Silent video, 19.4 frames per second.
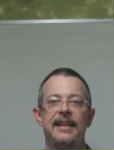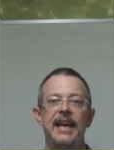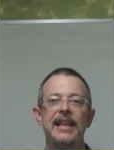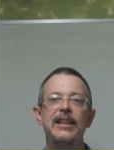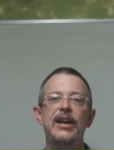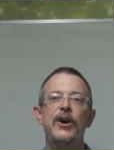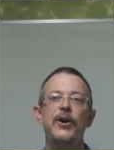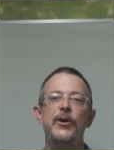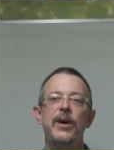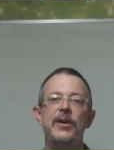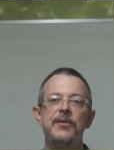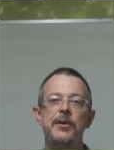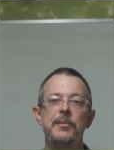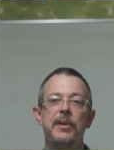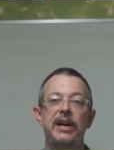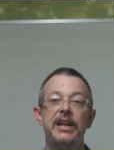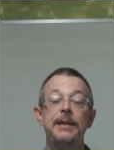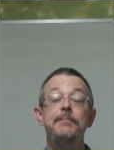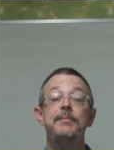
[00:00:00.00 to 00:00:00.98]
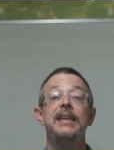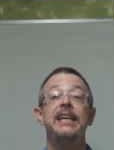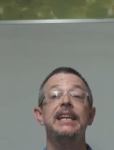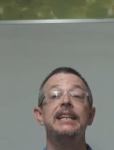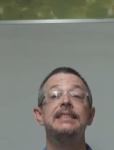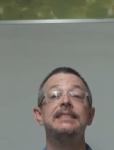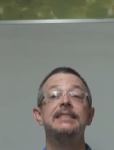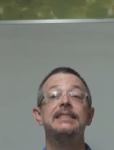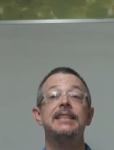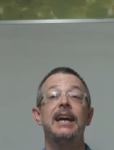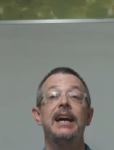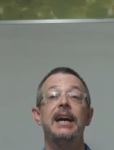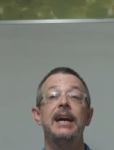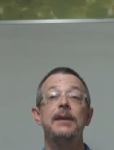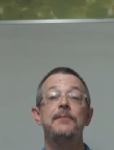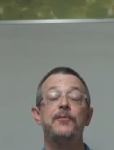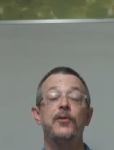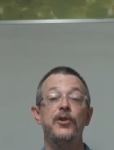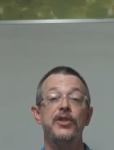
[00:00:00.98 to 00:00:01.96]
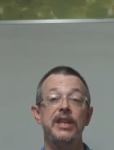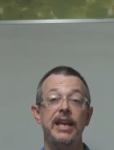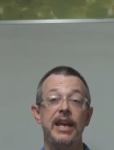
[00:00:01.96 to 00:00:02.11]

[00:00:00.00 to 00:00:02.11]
Hello everybody, it's time for